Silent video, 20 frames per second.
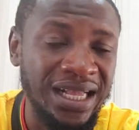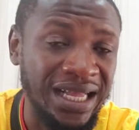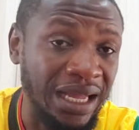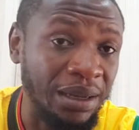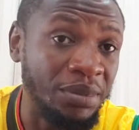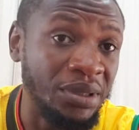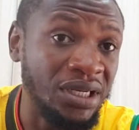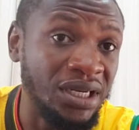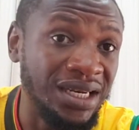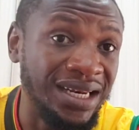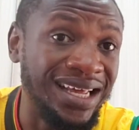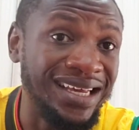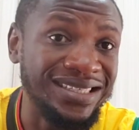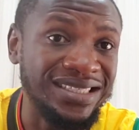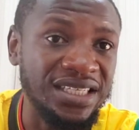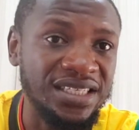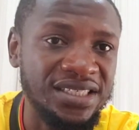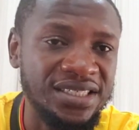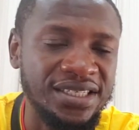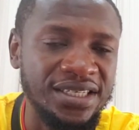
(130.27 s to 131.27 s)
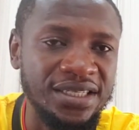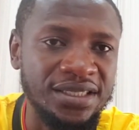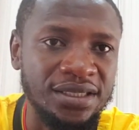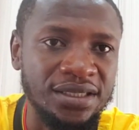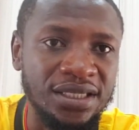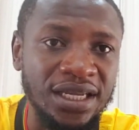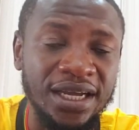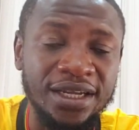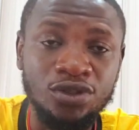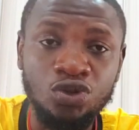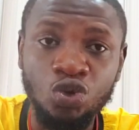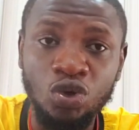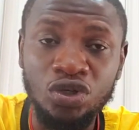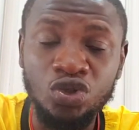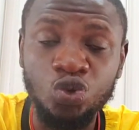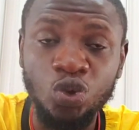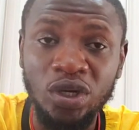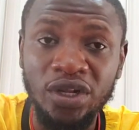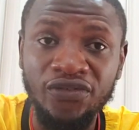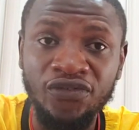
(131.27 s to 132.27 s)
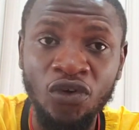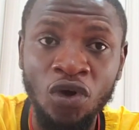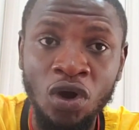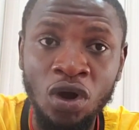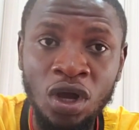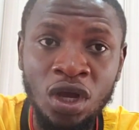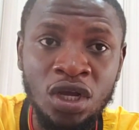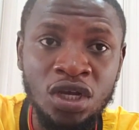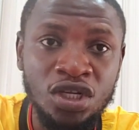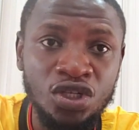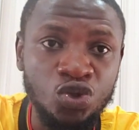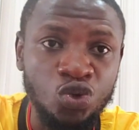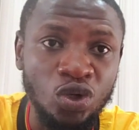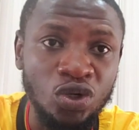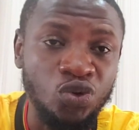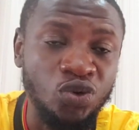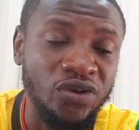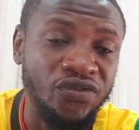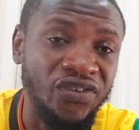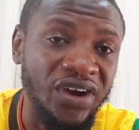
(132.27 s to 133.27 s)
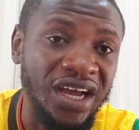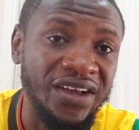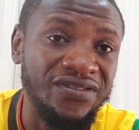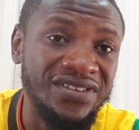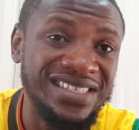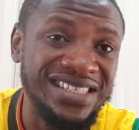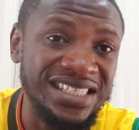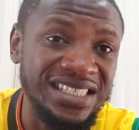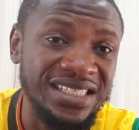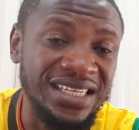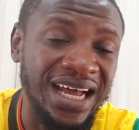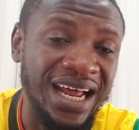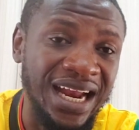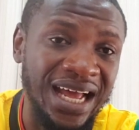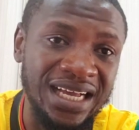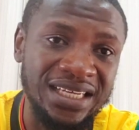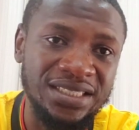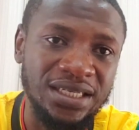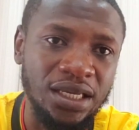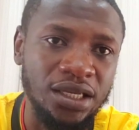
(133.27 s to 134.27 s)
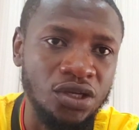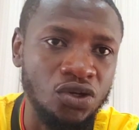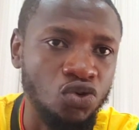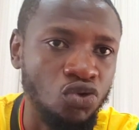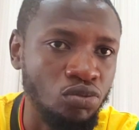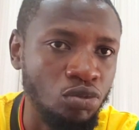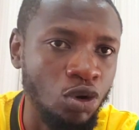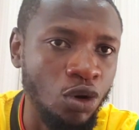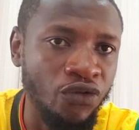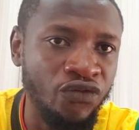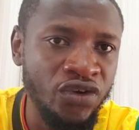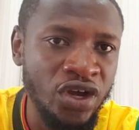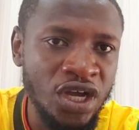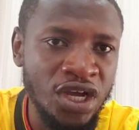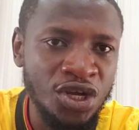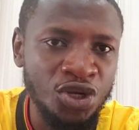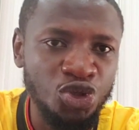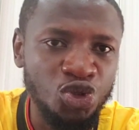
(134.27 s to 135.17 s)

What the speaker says: coming next season, that 2024-2025 season, and I say he will move